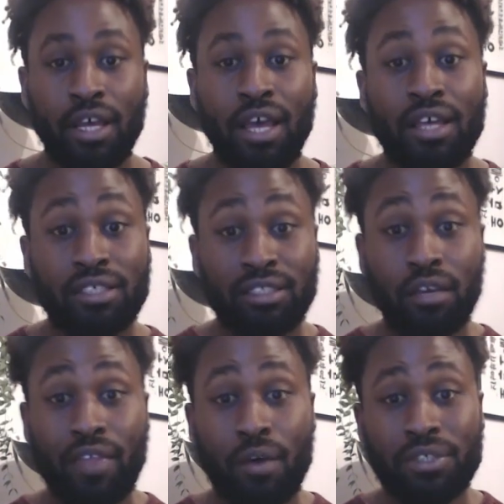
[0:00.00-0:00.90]
So
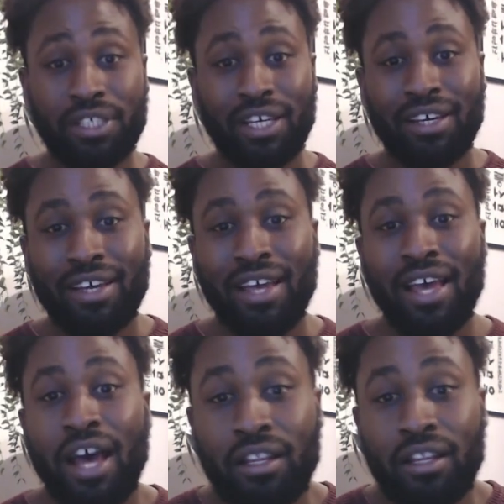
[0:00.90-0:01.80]
that was it.
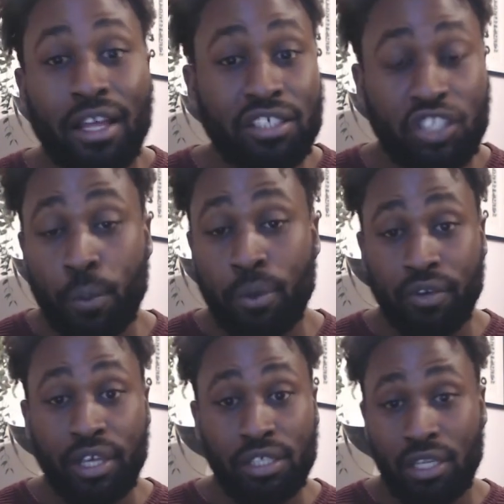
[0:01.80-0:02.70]
And that's super
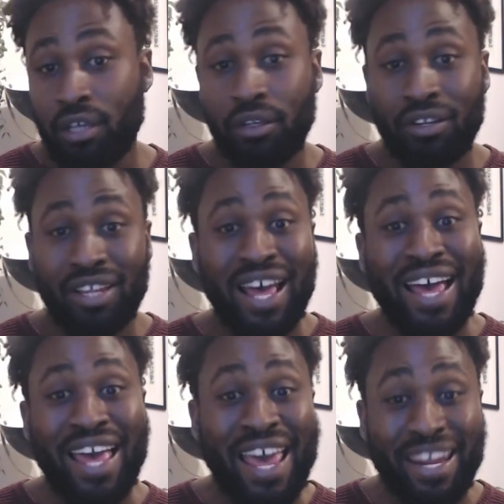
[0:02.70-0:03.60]
easy. You can do that at
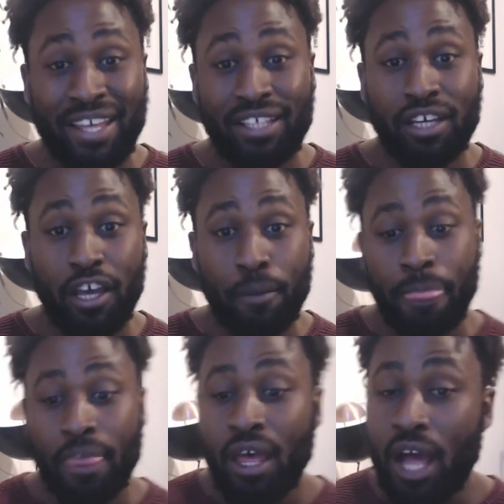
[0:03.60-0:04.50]
any time.
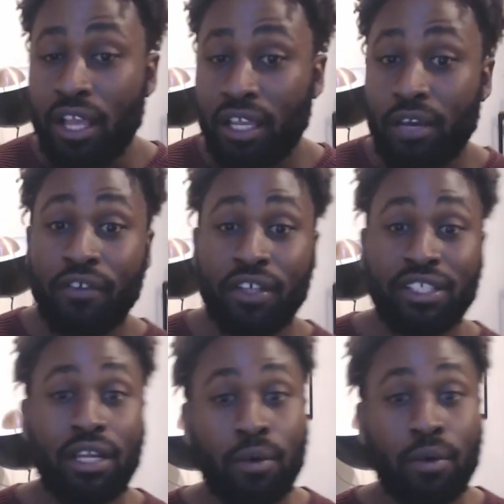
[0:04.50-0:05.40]
And if there's
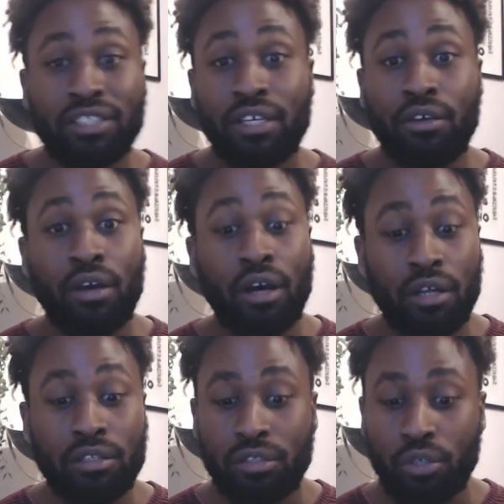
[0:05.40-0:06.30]
any ones that you
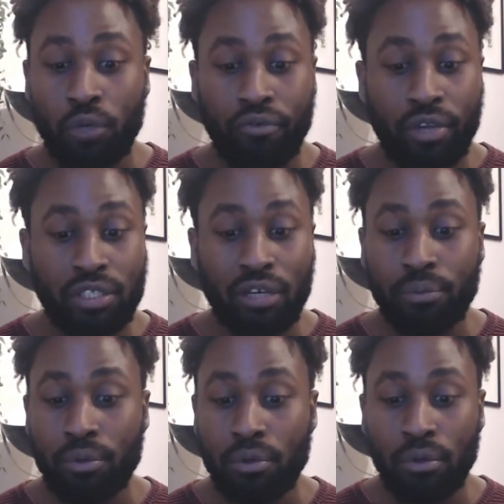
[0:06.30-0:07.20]
can't do, for
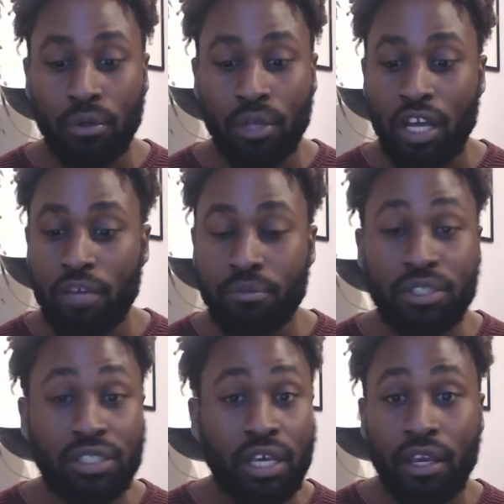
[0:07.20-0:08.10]
example,
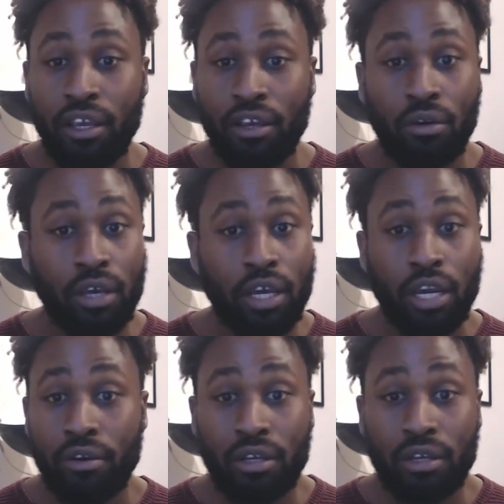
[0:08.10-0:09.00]
seeing or
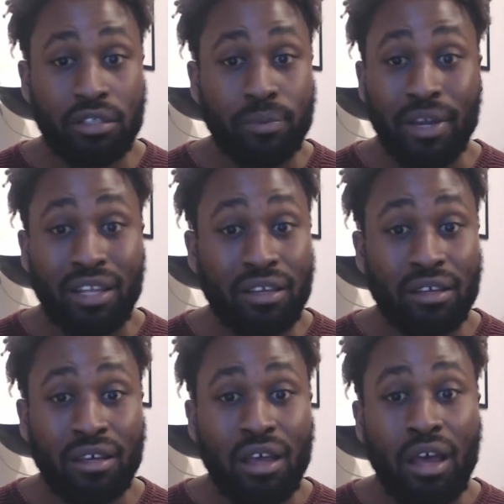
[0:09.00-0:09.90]
hearing,
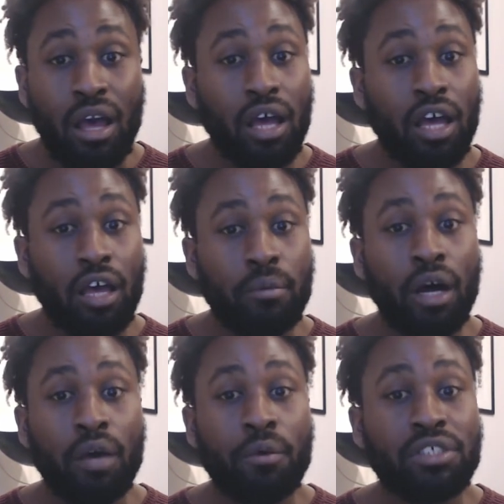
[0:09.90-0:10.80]
smelling,
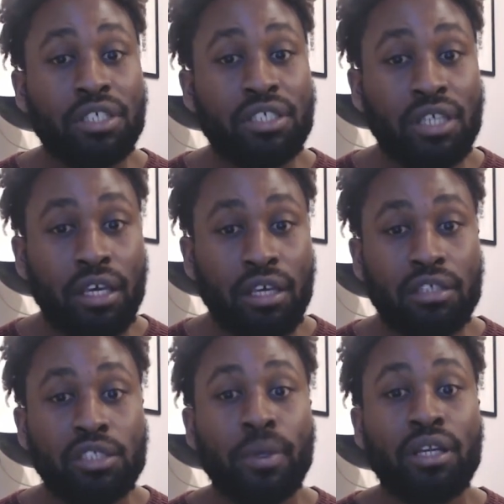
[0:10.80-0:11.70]
I would just say
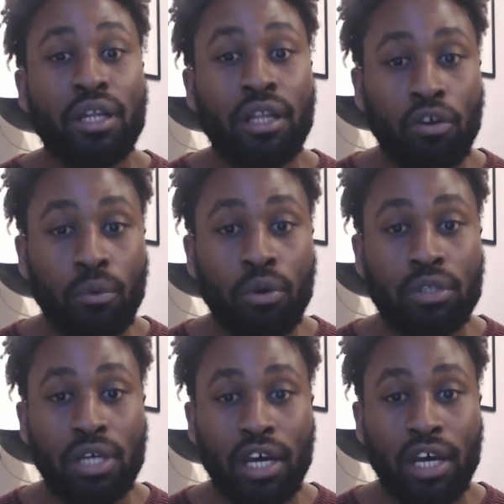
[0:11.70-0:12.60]
spend a little more
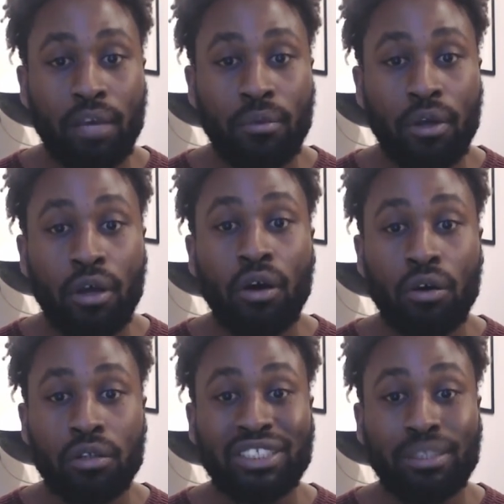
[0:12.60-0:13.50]
time
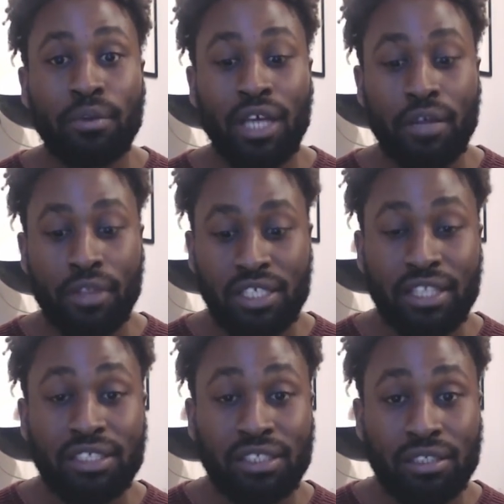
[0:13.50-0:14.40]
on some of the other
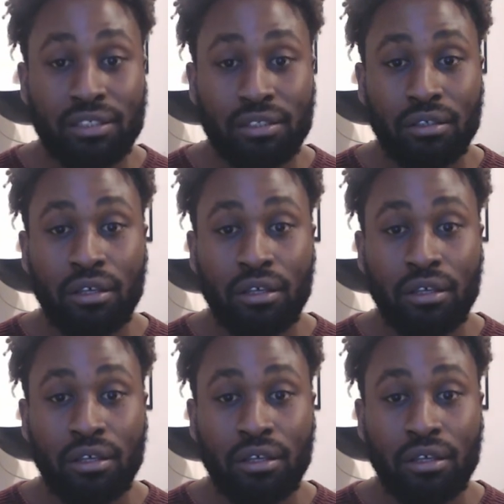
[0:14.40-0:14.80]
senses.